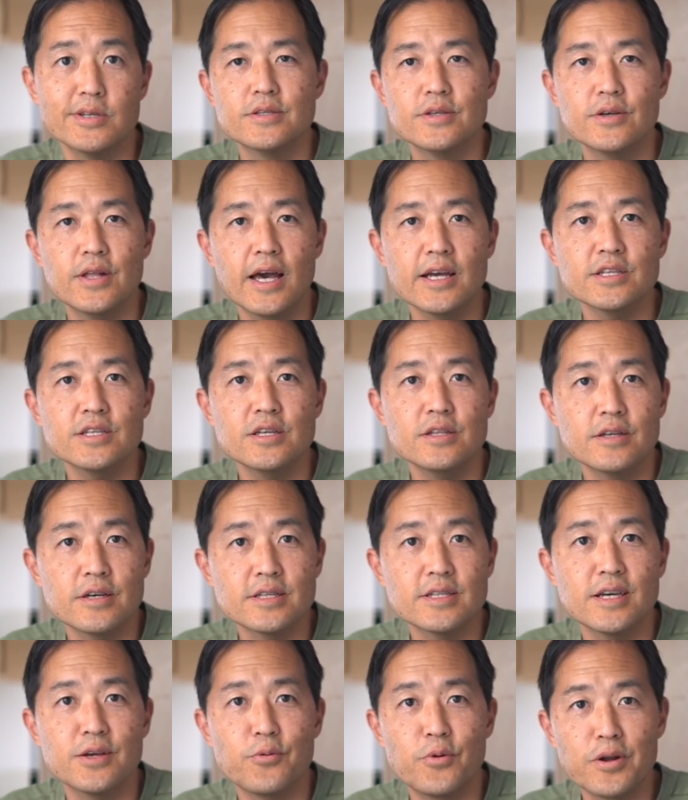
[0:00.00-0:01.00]
So it actually
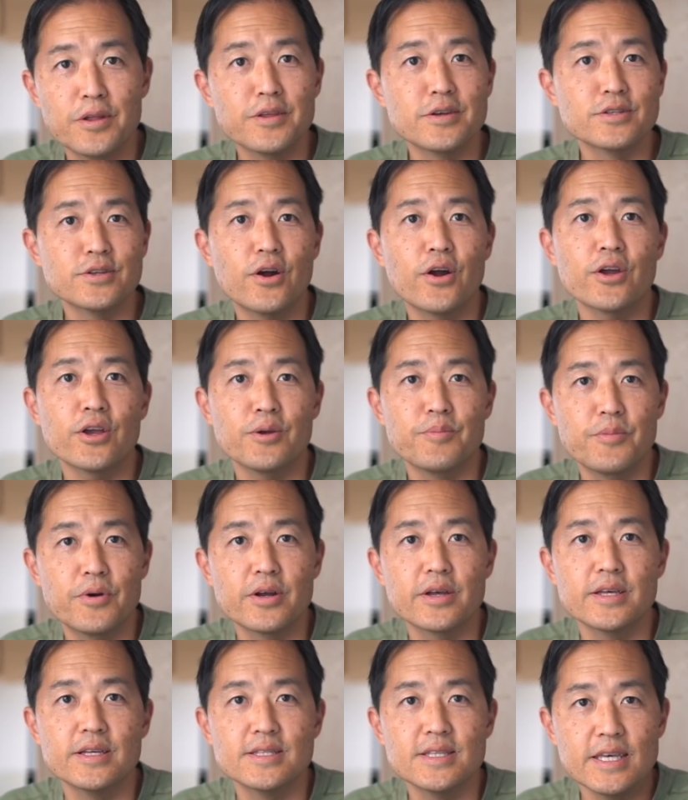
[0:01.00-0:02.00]
looks like one of the target
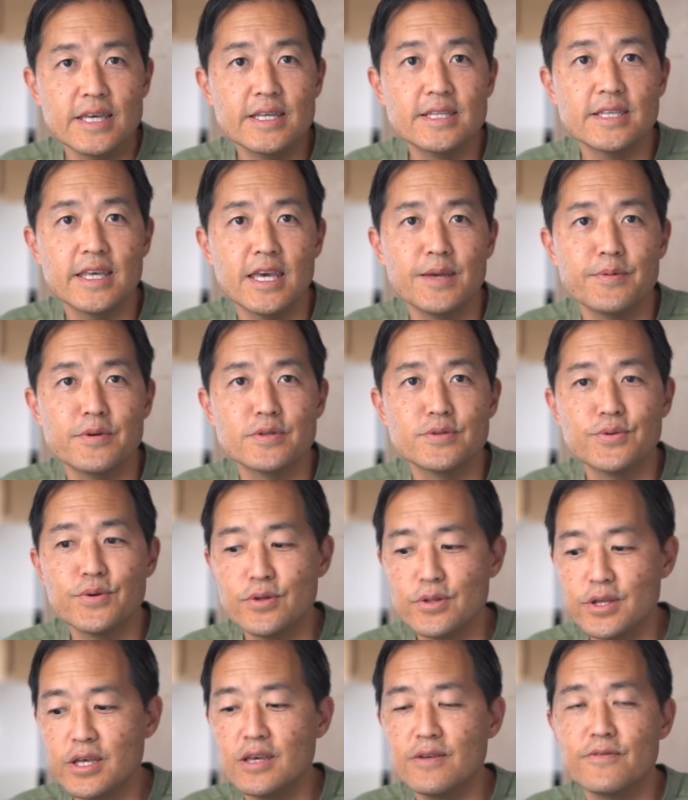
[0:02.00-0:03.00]
markets is gamers who are
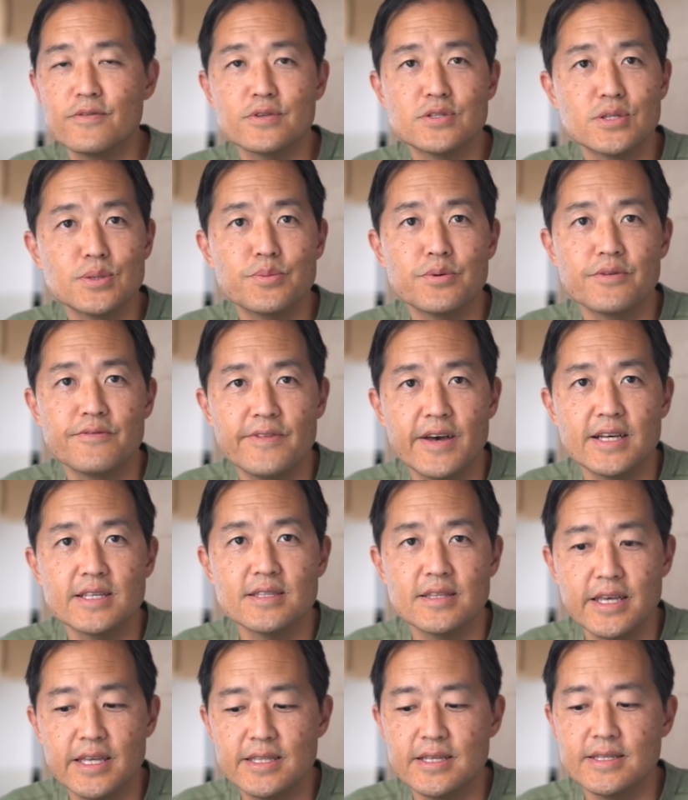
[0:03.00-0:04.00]
looking for super
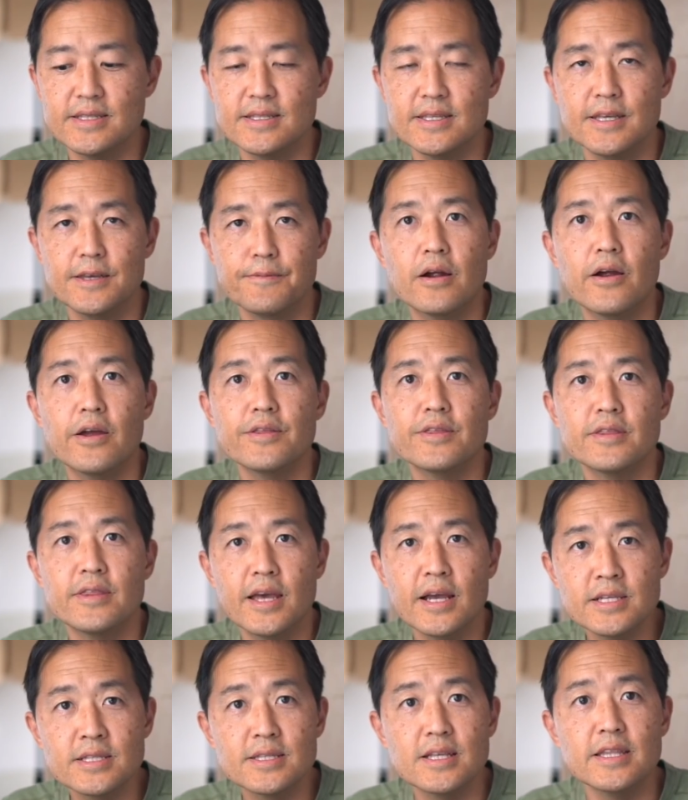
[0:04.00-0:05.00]
fast latency. All right, the
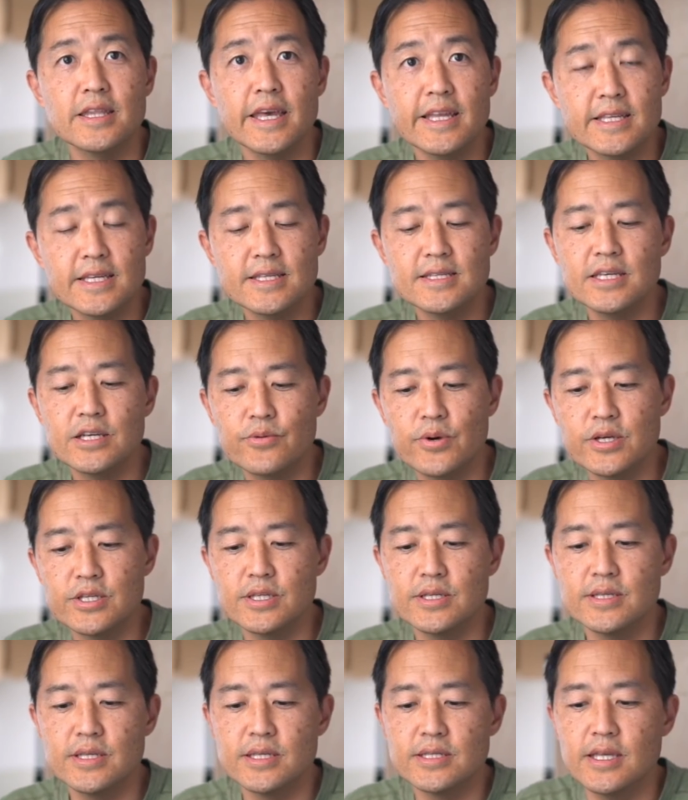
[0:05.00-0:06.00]
next latency
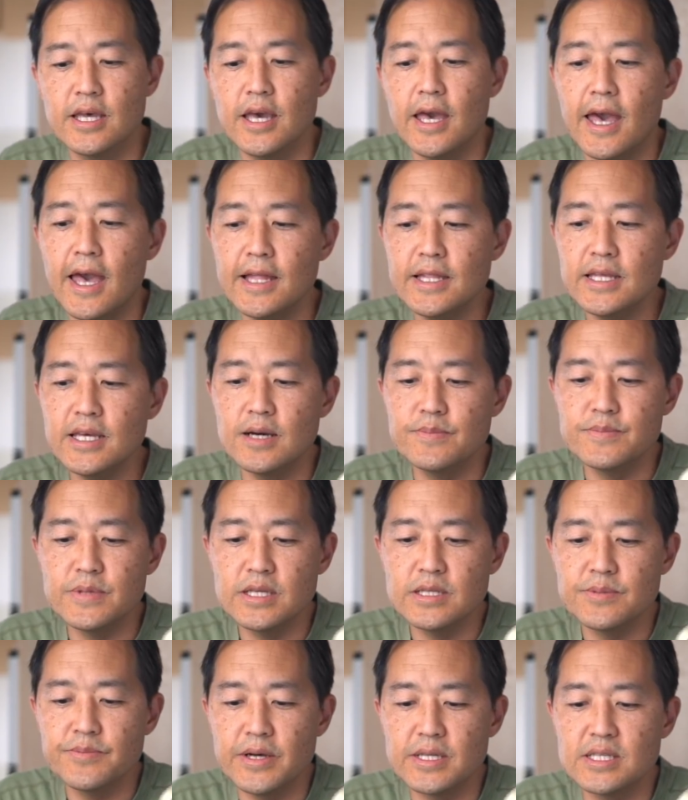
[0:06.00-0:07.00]
question says, any
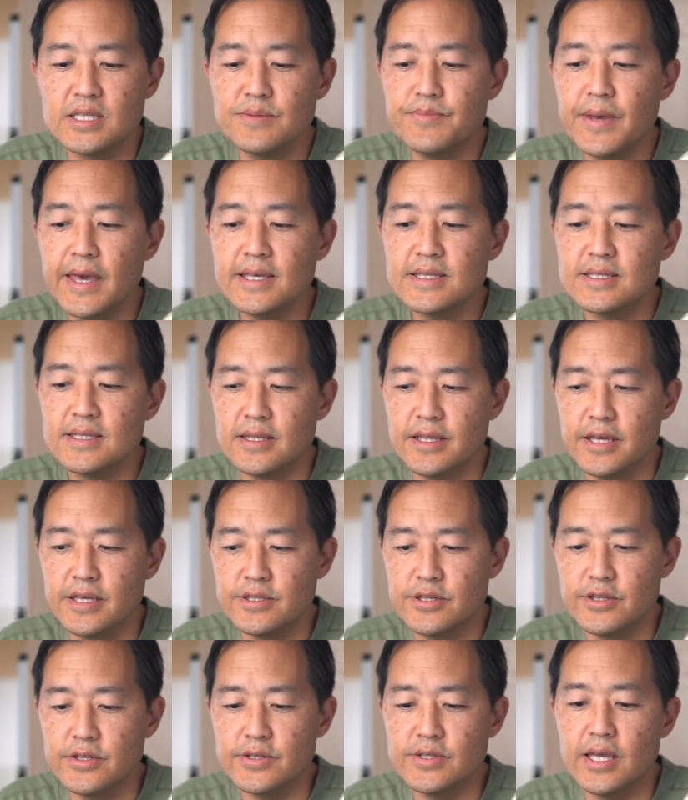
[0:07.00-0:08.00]
updates about space
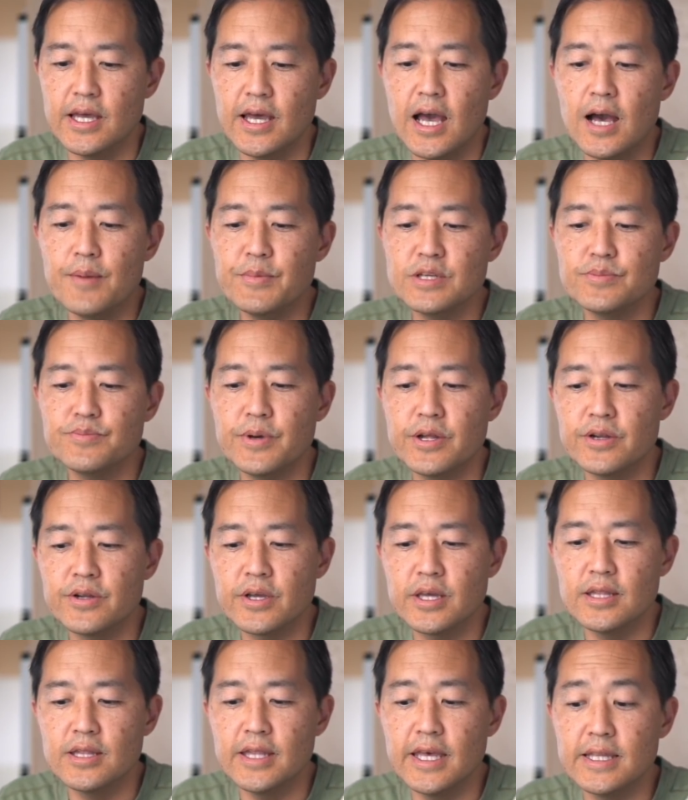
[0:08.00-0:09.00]
lasers? How much better
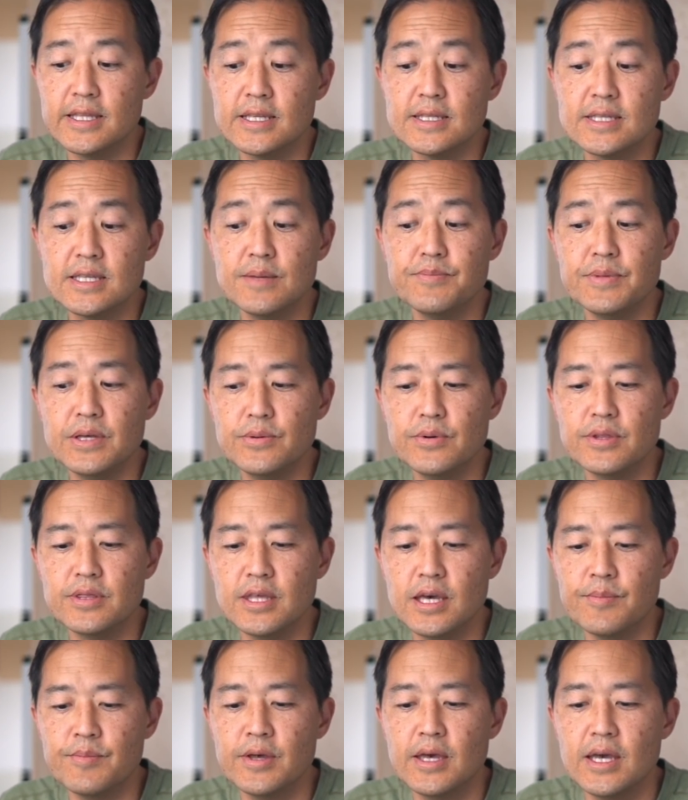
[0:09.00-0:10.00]
can latency be with
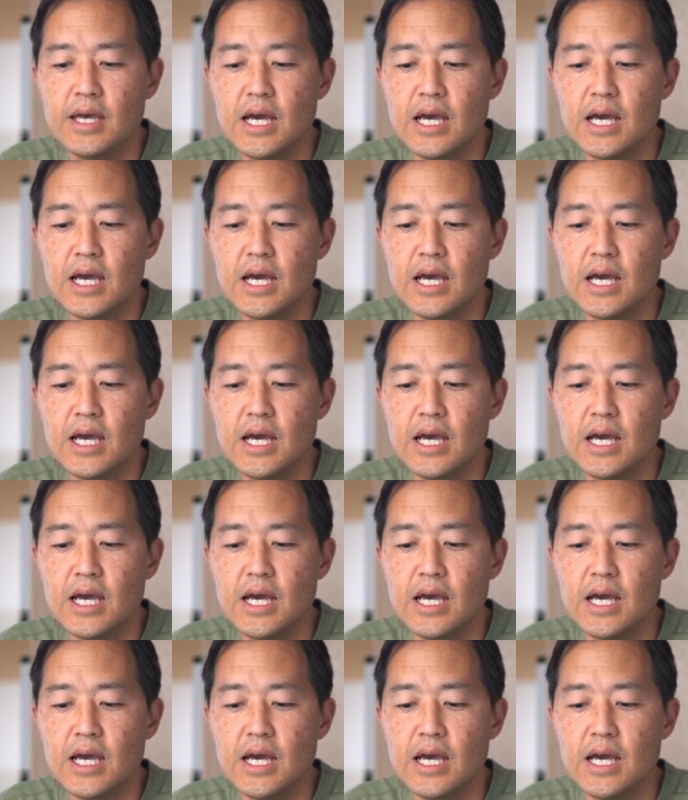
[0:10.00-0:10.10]
them?